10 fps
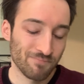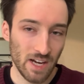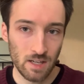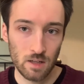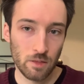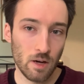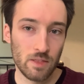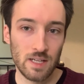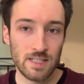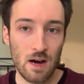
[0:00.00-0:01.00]
I kind of thought
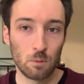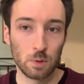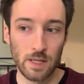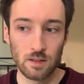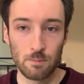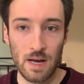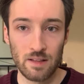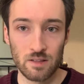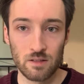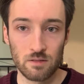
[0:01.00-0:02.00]
they downplayed the
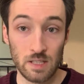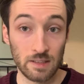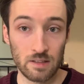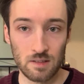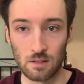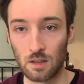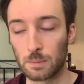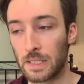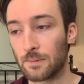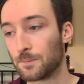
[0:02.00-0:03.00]
man's sickness a little
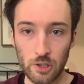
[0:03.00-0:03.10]
bit.